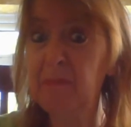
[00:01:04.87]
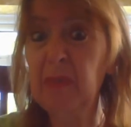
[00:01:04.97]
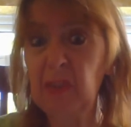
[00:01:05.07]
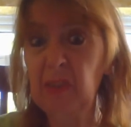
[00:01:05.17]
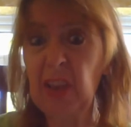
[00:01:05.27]

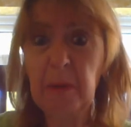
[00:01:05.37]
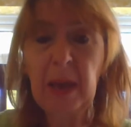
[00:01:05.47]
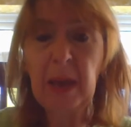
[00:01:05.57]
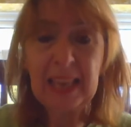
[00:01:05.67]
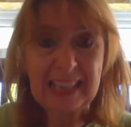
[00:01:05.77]
So
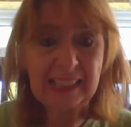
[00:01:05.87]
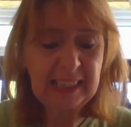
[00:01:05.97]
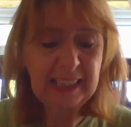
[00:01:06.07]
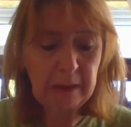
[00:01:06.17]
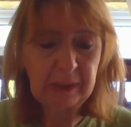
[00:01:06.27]

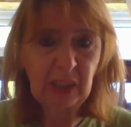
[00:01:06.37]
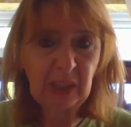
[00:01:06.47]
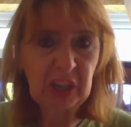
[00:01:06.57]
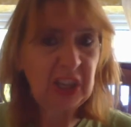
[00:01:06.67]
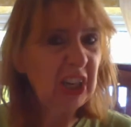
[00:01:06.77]
yesterday I was
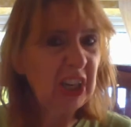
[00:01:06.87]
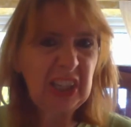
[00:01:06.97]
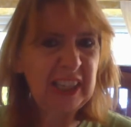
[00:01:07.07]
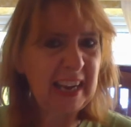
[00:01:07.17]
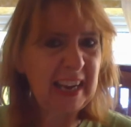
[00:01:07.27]
good.
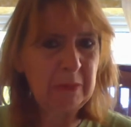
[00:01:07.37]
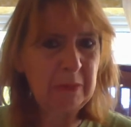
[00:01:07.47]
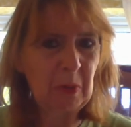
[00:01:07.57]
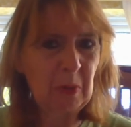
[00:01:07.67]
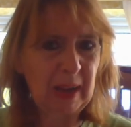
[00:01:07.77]
Today I'm
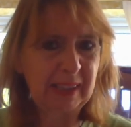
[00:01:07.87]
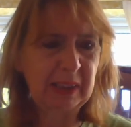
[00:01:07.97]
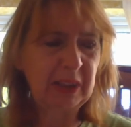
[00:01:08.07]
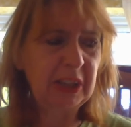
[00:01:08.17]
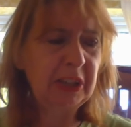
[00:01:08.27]
not quite
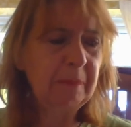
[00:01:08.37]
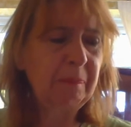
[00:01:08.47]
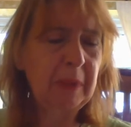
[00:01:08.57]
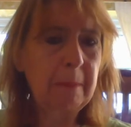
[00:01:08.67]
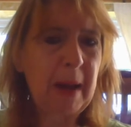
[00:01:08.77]
so good.
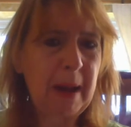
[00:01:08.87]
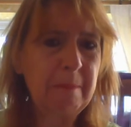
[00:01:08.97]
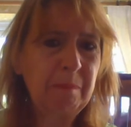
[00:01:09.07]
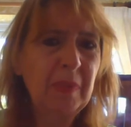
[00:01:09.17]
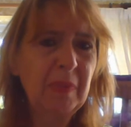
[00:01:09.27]
But
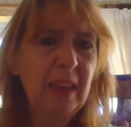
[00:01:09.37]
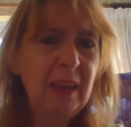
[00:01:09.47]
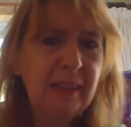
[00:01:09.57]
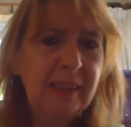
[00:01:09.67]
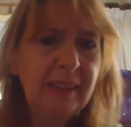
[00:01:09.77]

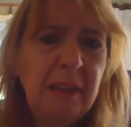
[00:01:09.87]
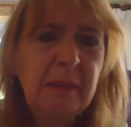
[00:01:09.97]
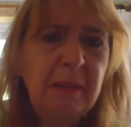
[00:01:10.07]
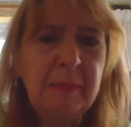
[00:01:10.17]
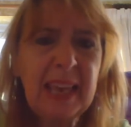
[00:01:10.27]
so
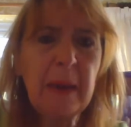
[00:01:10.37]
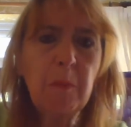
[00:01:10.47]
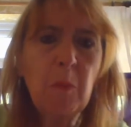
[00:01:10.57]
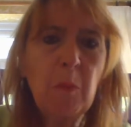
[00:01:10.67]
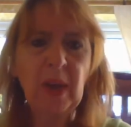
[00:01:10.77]
let's
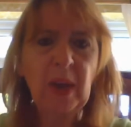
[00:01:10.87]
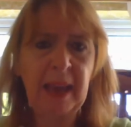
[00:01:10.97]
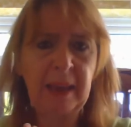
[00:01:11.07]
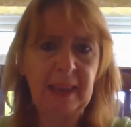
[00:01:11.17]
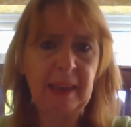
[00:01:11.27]
keep
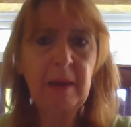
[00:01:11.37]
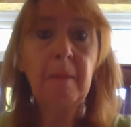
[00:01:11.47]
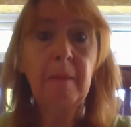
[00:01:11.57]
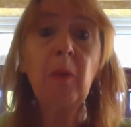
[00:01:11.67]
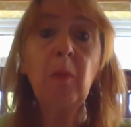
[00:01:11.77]
walking.
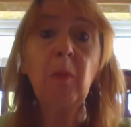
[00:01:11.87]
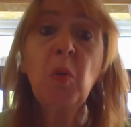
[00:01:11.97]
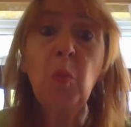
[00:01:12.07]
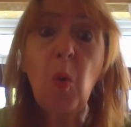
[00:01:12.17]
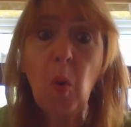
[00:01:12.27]
But when
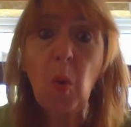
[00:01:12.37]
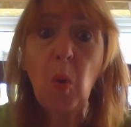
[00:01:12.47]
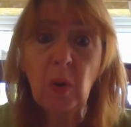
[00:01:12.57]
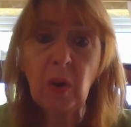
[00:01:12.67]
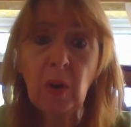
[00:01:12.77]
you
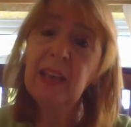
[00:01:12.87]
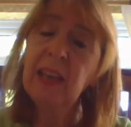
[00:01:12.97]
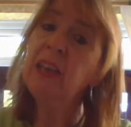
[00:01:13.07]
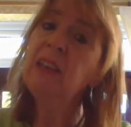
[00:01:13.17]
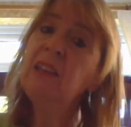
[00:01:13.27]
walk,
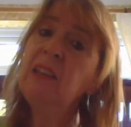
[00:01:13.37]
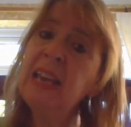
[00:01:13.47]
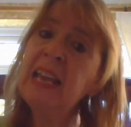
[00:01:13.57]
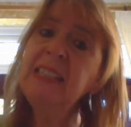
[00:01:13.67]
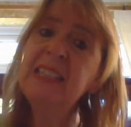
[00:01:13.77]
you
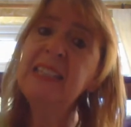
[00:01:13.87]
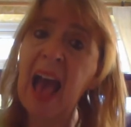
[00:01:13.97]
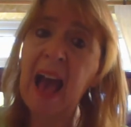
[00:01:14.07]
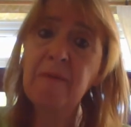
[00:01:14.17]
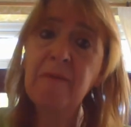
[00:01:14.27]
need to
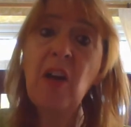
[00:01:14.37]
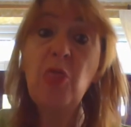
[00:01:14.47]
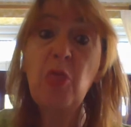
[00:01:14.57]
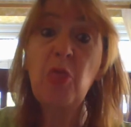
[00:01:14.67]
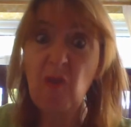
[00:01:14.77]
have
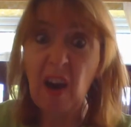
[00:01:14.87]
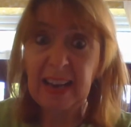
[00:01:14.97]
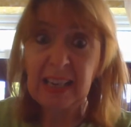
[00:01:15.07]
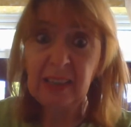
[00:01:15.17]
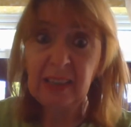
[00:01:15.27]
the
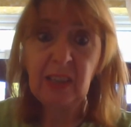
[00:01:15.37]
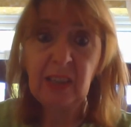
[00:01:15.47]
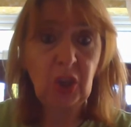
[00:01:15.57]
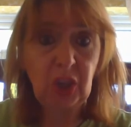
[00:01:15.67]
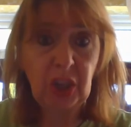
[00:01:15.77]
right
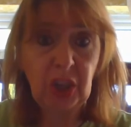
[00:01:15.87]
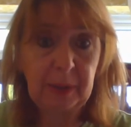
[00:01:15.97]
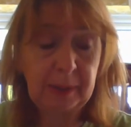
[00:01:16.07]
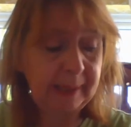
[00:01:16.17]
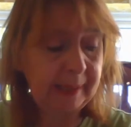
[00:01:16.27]

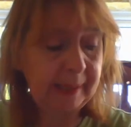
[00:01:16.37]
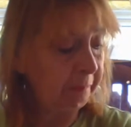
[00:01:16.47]
shoes.